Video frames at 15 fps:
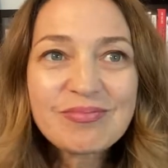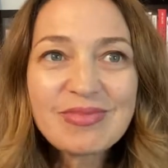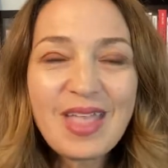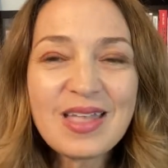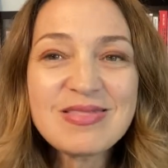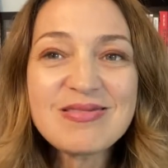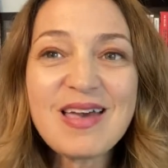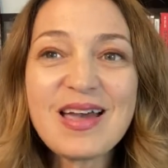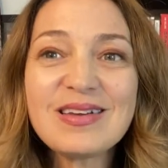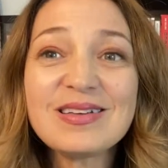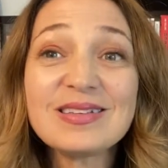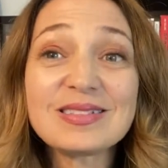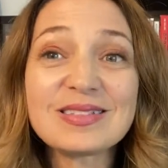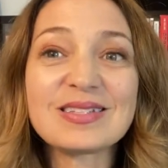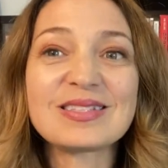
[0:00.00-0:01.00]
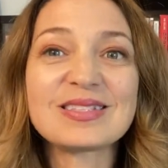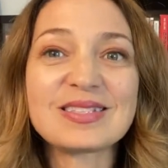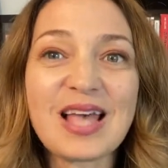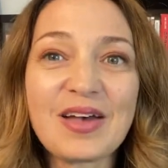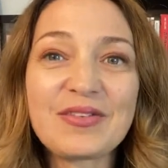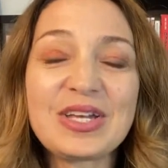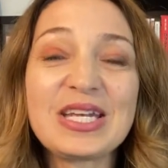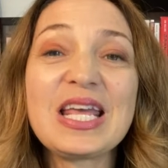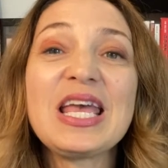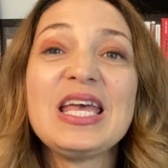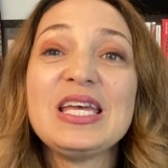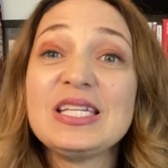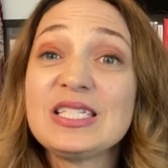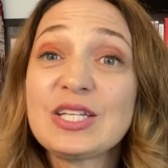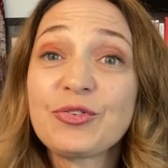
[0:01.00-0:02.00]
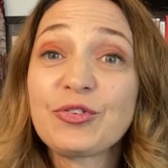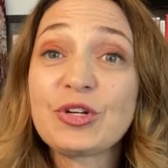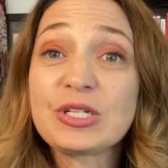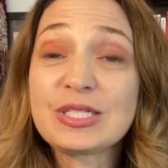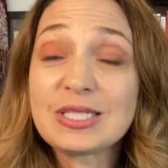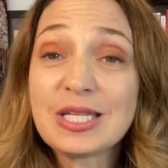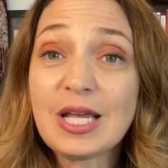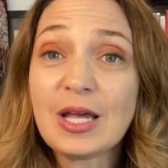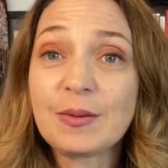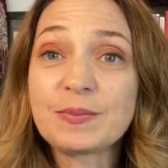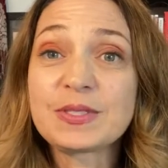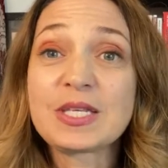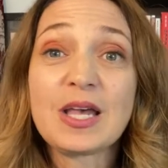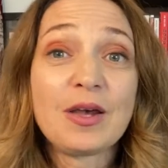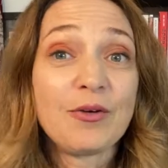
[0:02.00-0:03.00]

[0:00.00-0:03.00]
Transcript: And that is the 7 different tips,